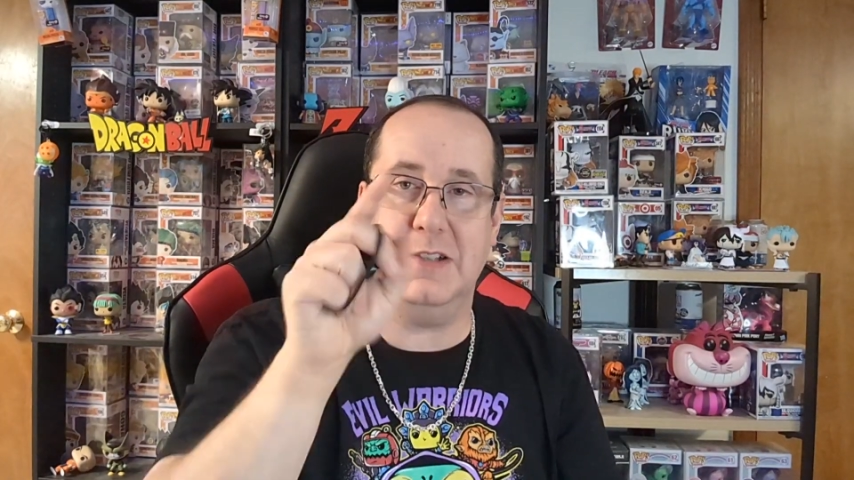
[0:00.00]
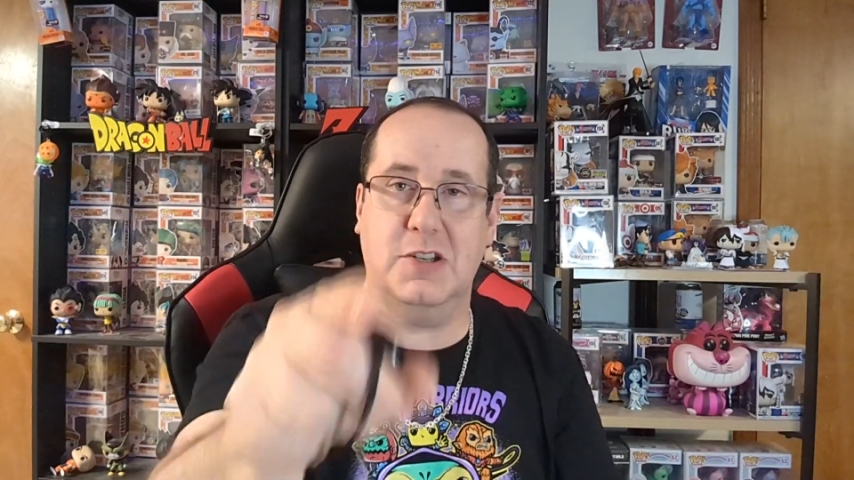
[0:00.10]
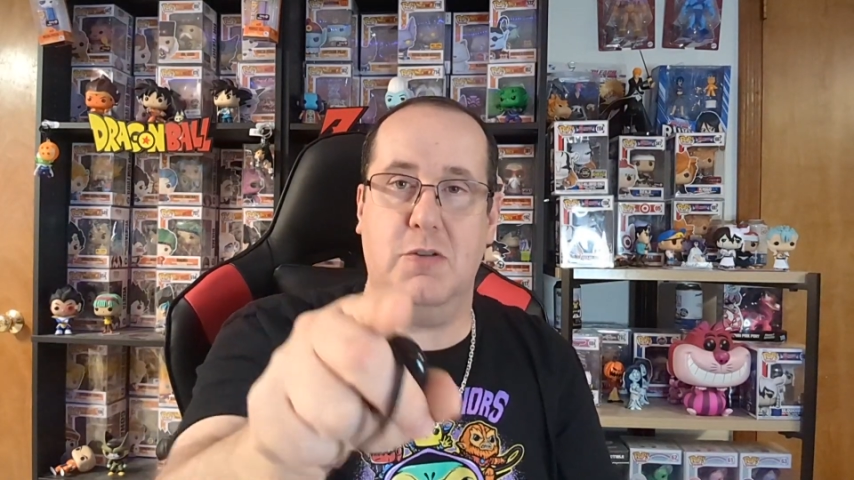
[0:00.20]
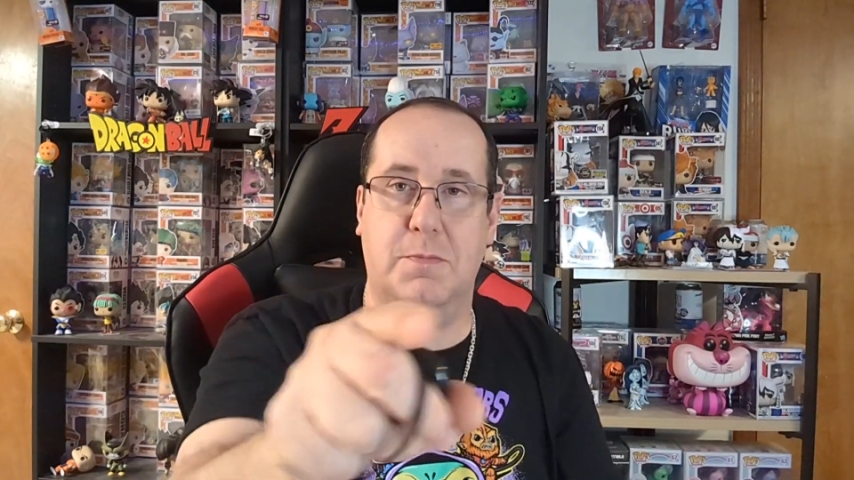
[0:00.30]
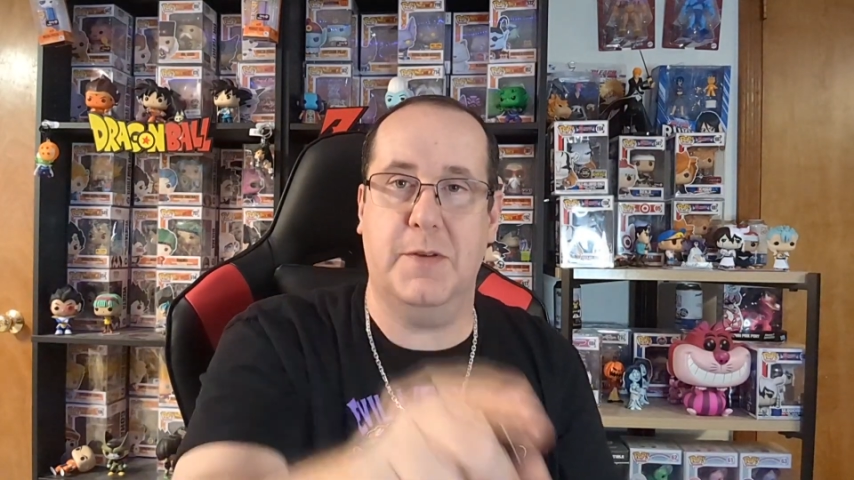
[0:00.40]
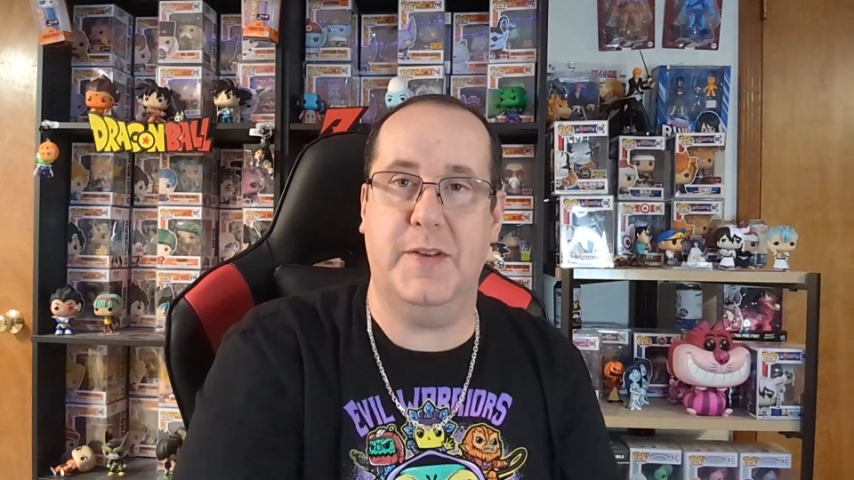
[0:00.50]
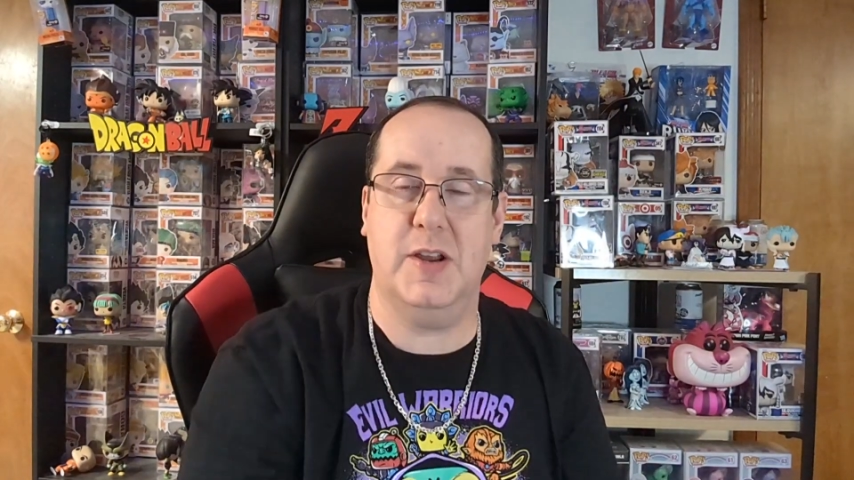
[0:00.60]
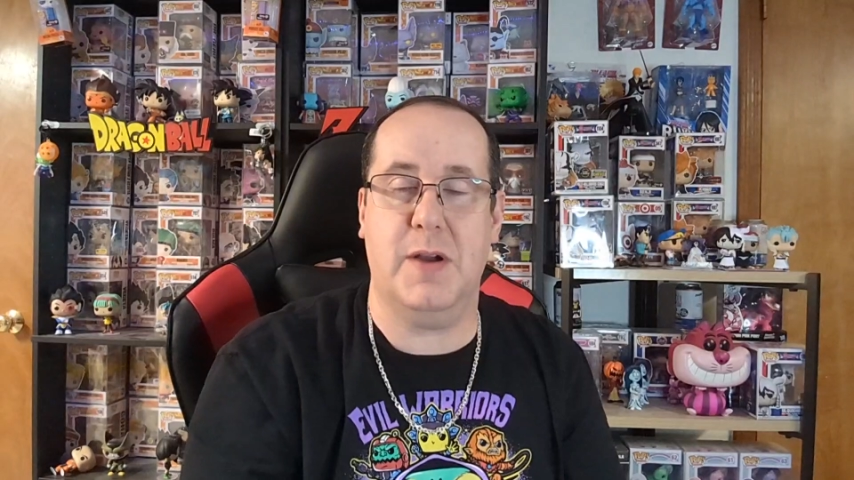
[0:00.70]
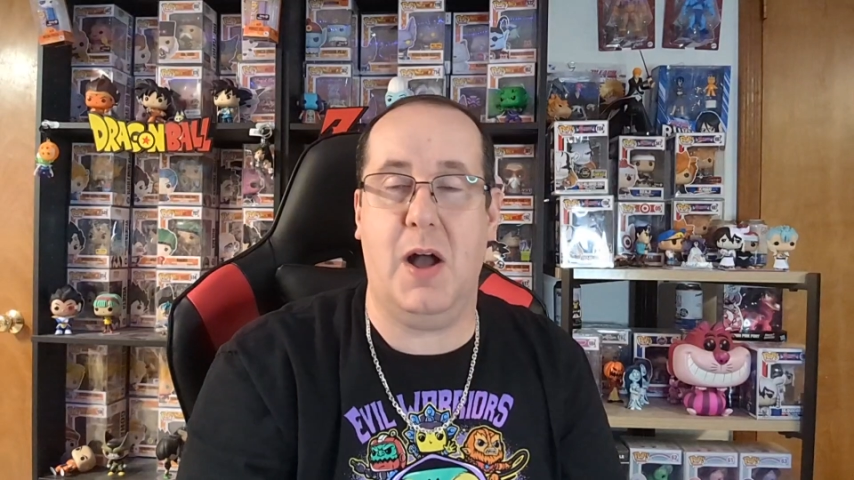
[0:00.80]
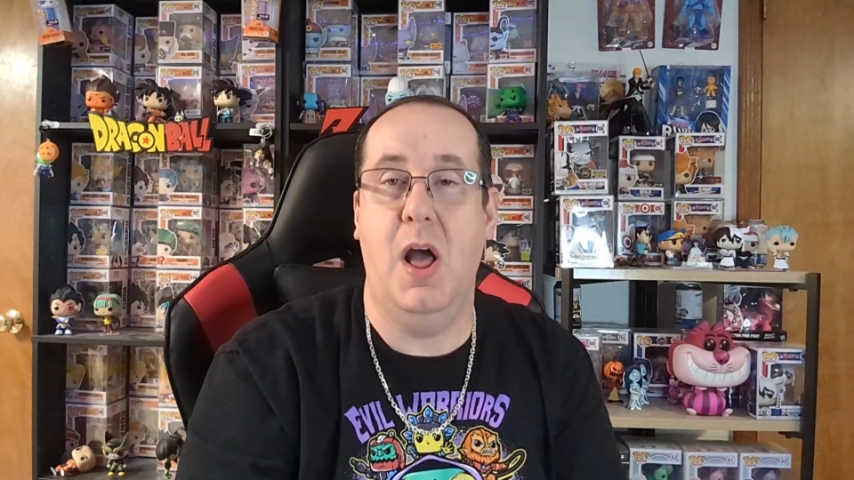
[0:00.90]
Let you know we put a
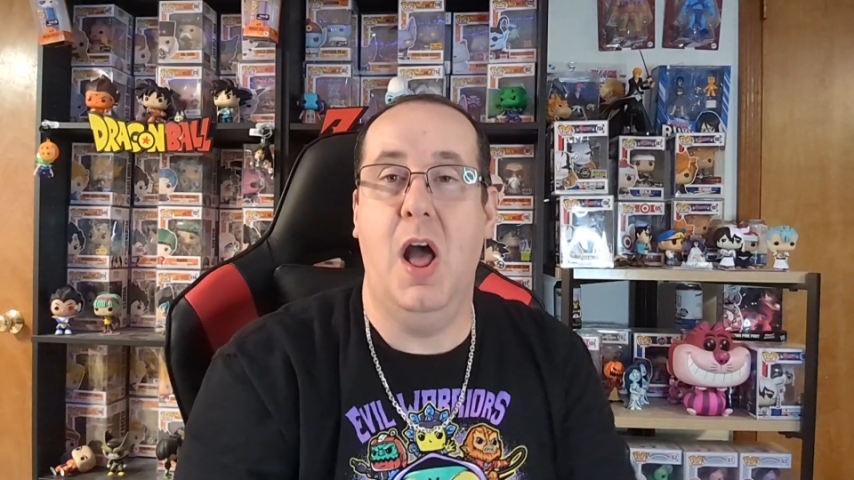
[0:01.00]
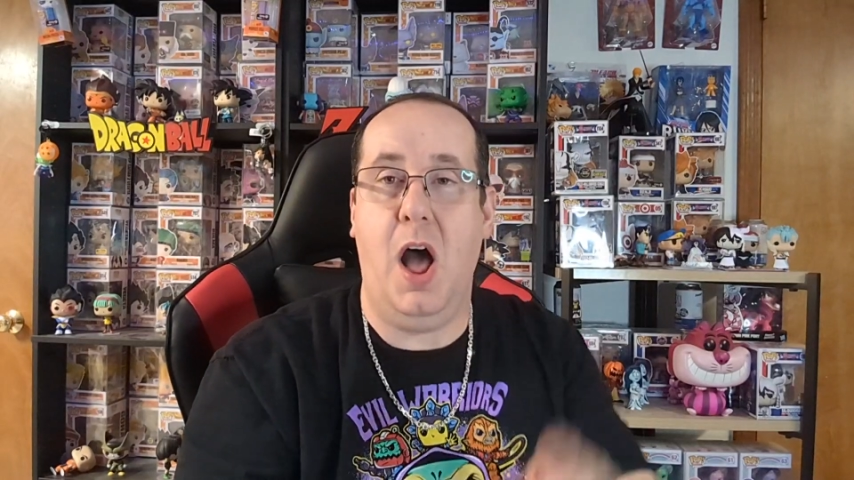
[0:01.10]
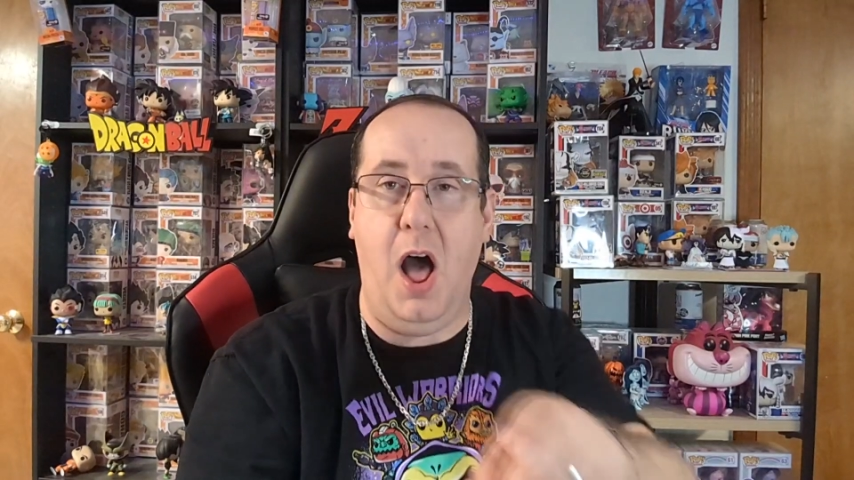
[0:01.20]
video out